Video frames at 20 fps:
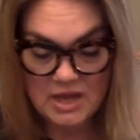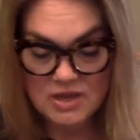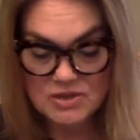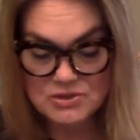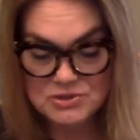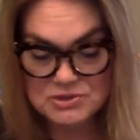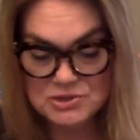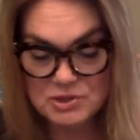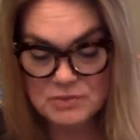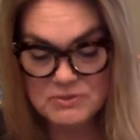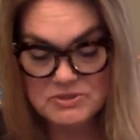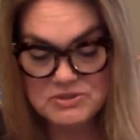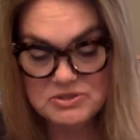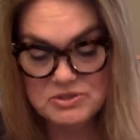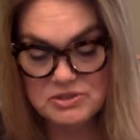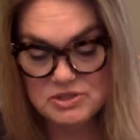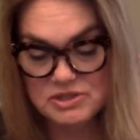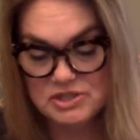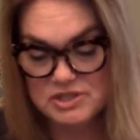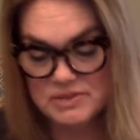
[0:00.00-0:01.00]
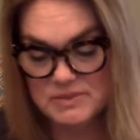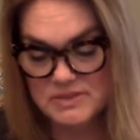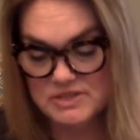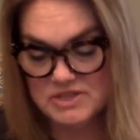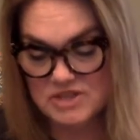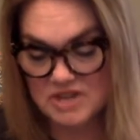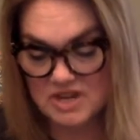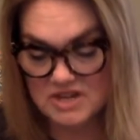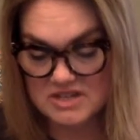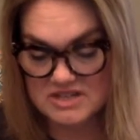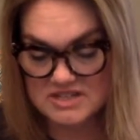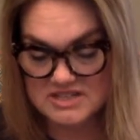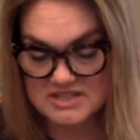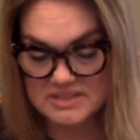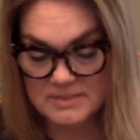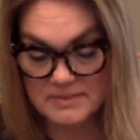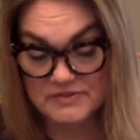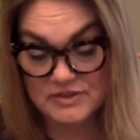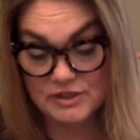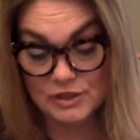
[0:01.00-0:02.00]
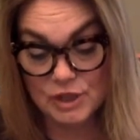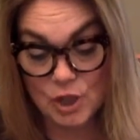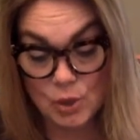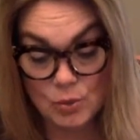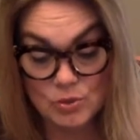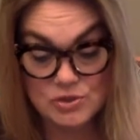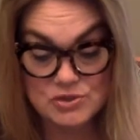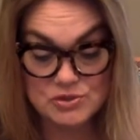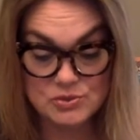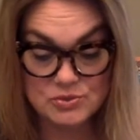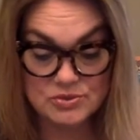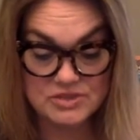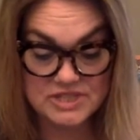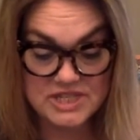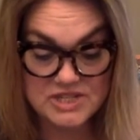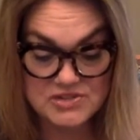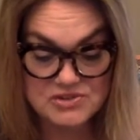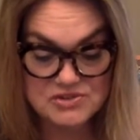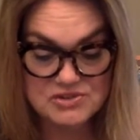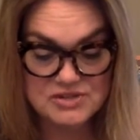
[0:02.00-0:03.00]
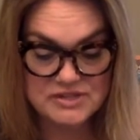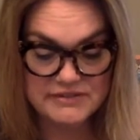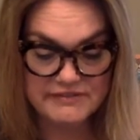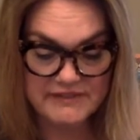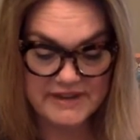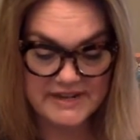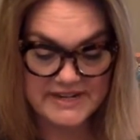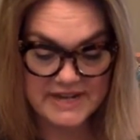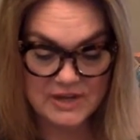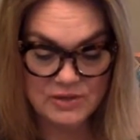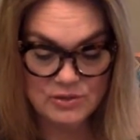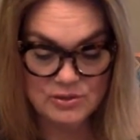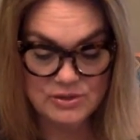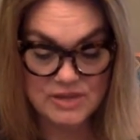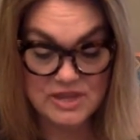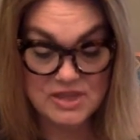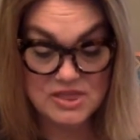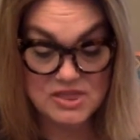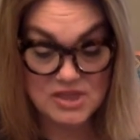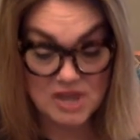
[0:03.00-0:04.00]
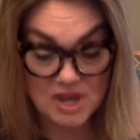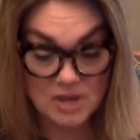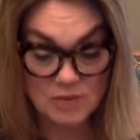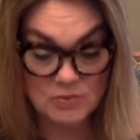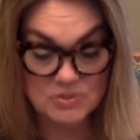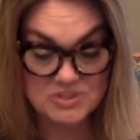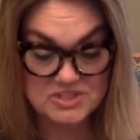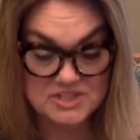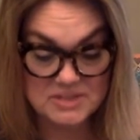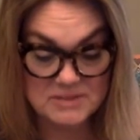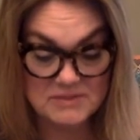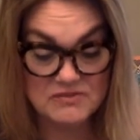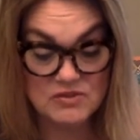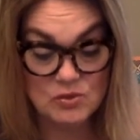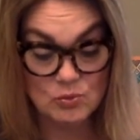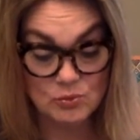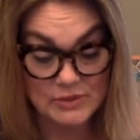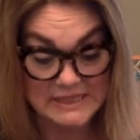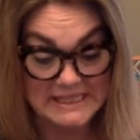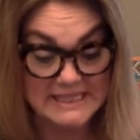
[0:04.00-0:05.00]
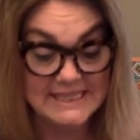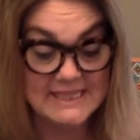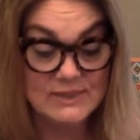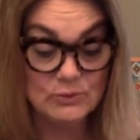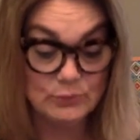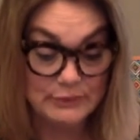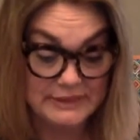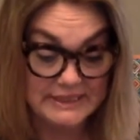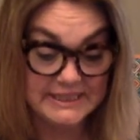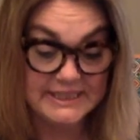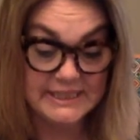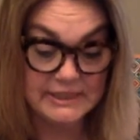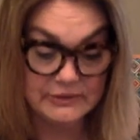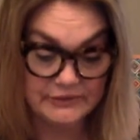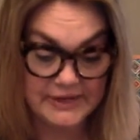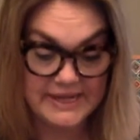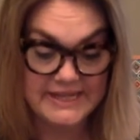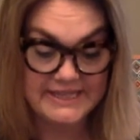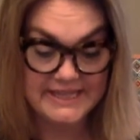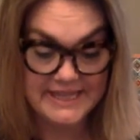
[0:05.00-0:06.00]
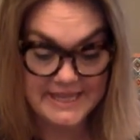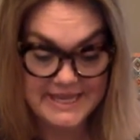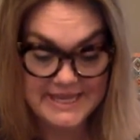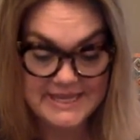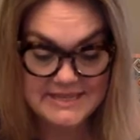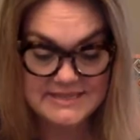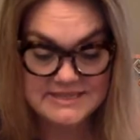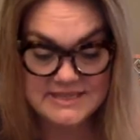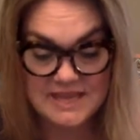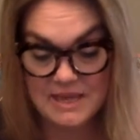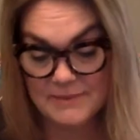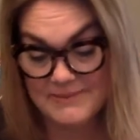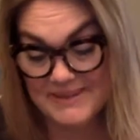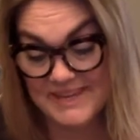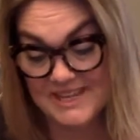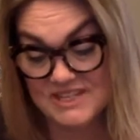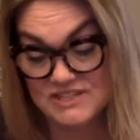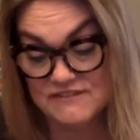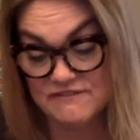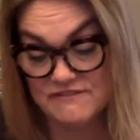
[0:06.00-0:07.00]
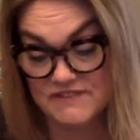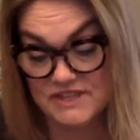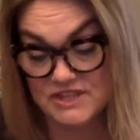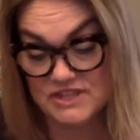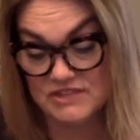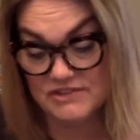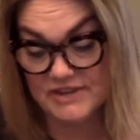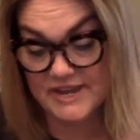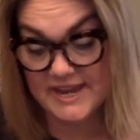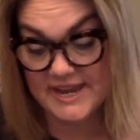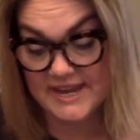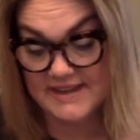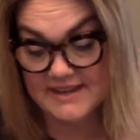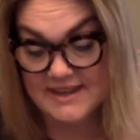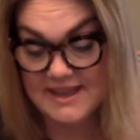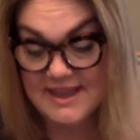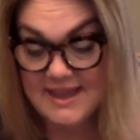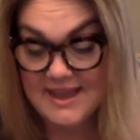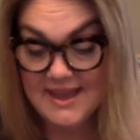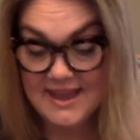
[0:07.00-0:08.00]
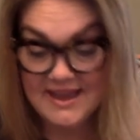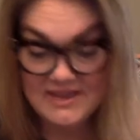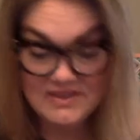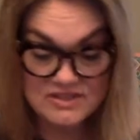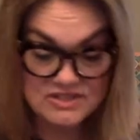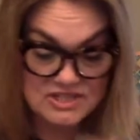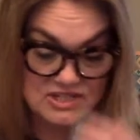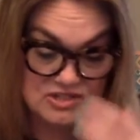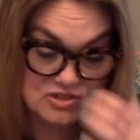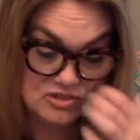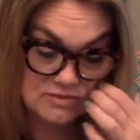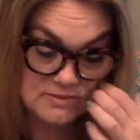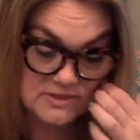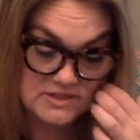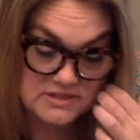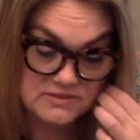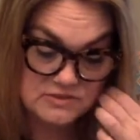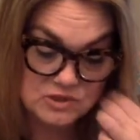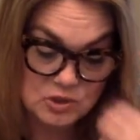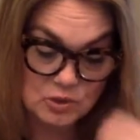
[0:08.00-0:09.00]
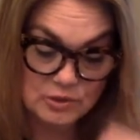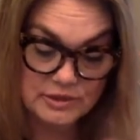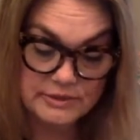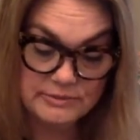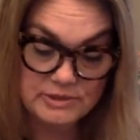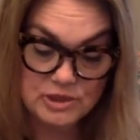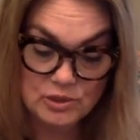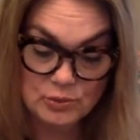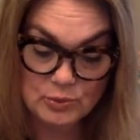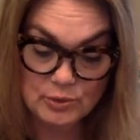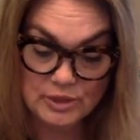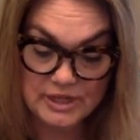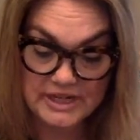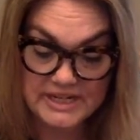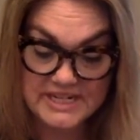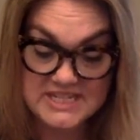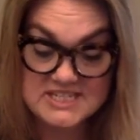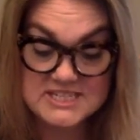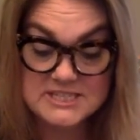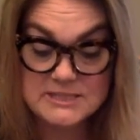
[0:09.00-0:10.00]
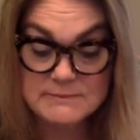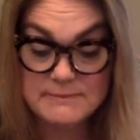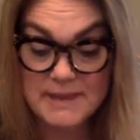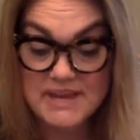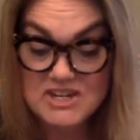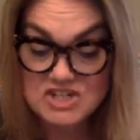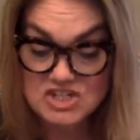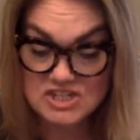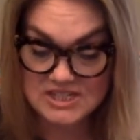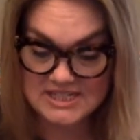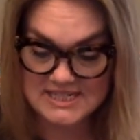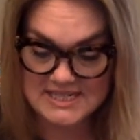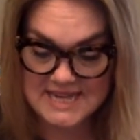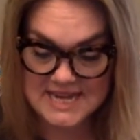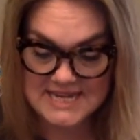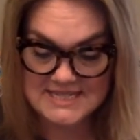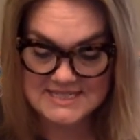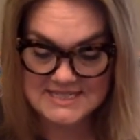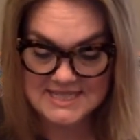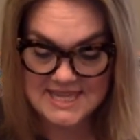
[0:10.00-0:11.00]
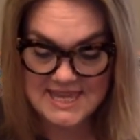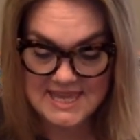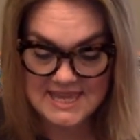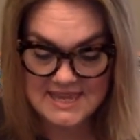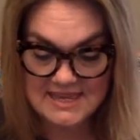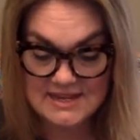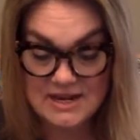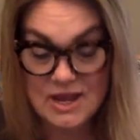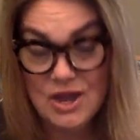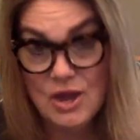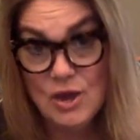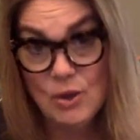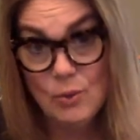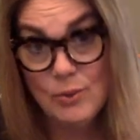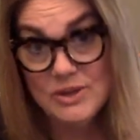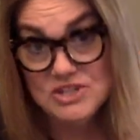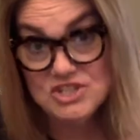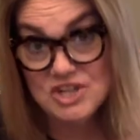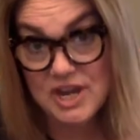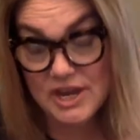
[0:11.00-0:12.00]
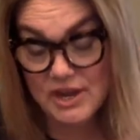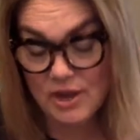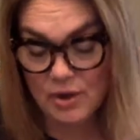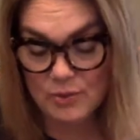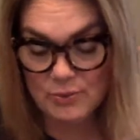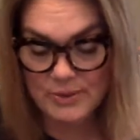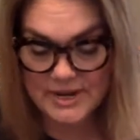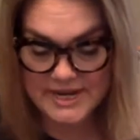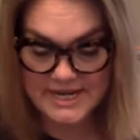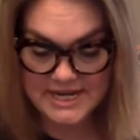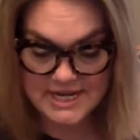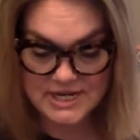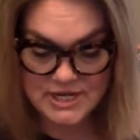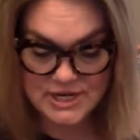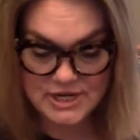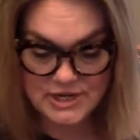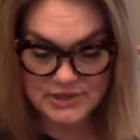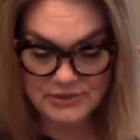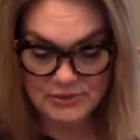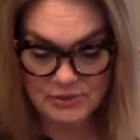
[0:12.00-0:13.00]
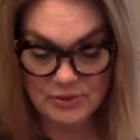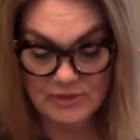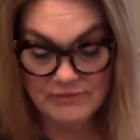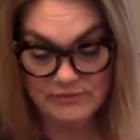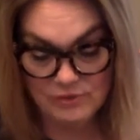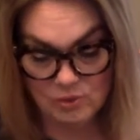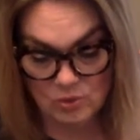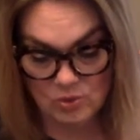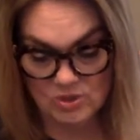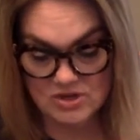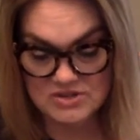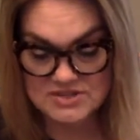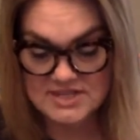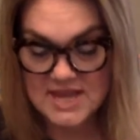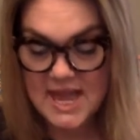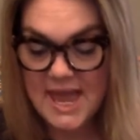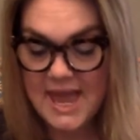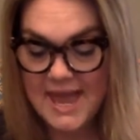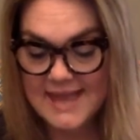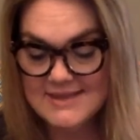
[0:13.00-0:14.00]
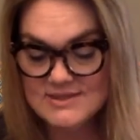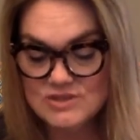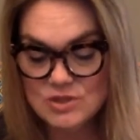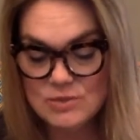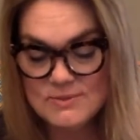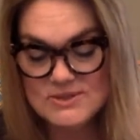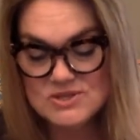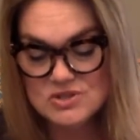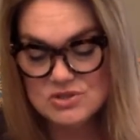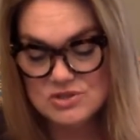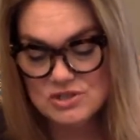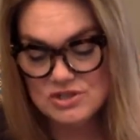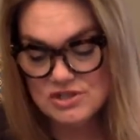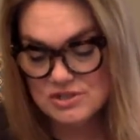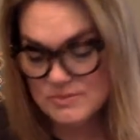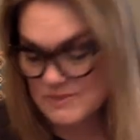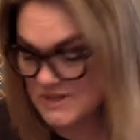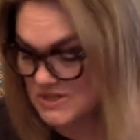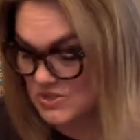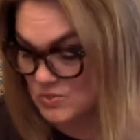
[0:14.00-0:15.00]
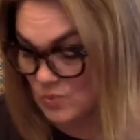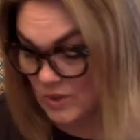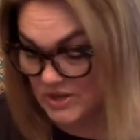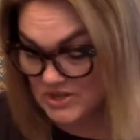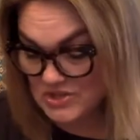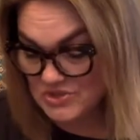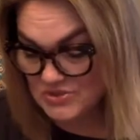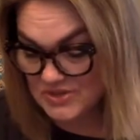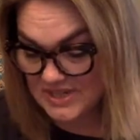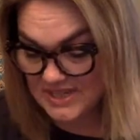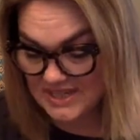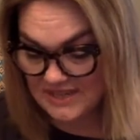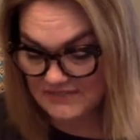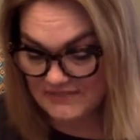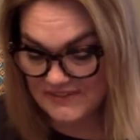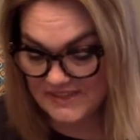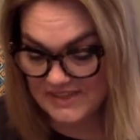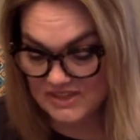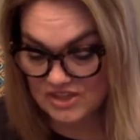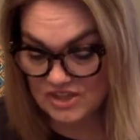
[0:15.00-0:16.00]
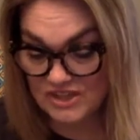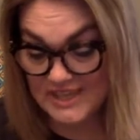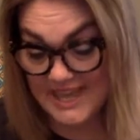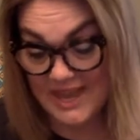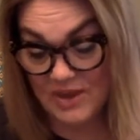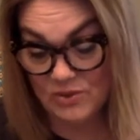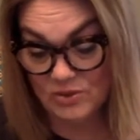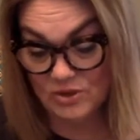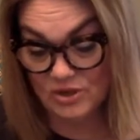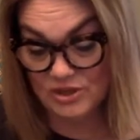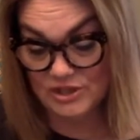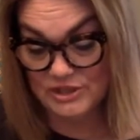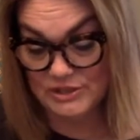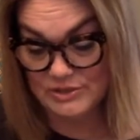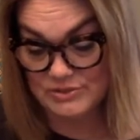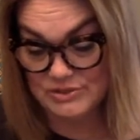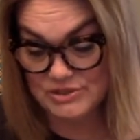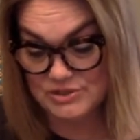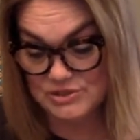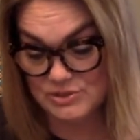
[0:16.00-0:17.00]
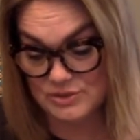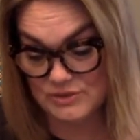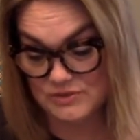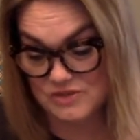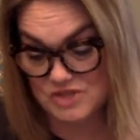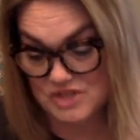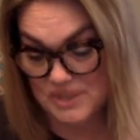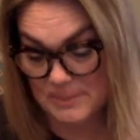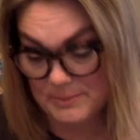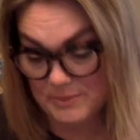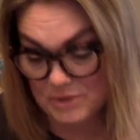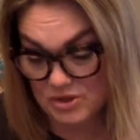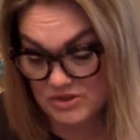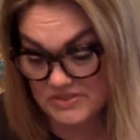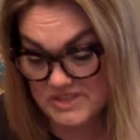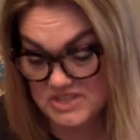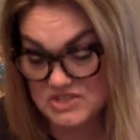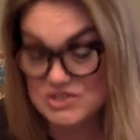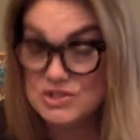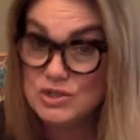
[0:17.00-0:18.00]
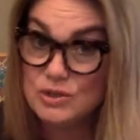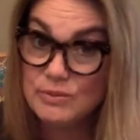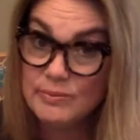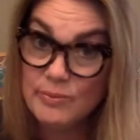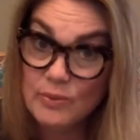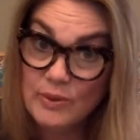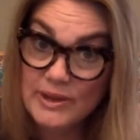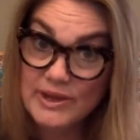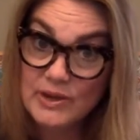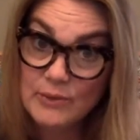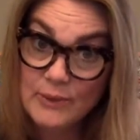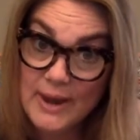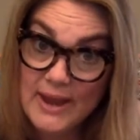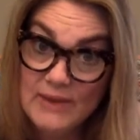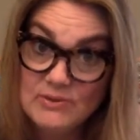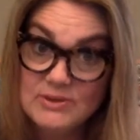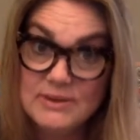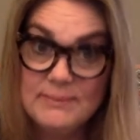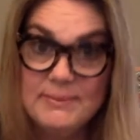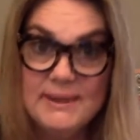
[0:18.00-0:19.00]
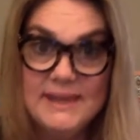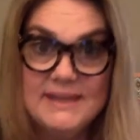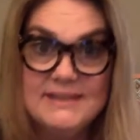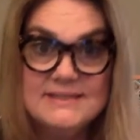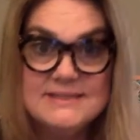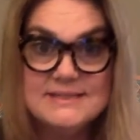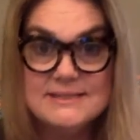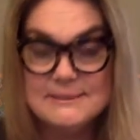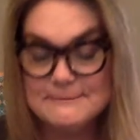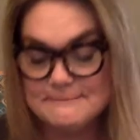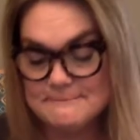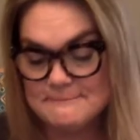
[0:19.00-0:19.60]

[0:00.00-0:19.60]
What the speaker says: So Mr. Tushman talked to some of the lower school teachers to find out who they thought were some of the really, really great kids coming into 5th grade. And the teachers must have told him you were an especially nice kid, which I already knew, of course. And so Mr. Tushman is wondering if he could count on you to sort of shepherd this new boy around a bit."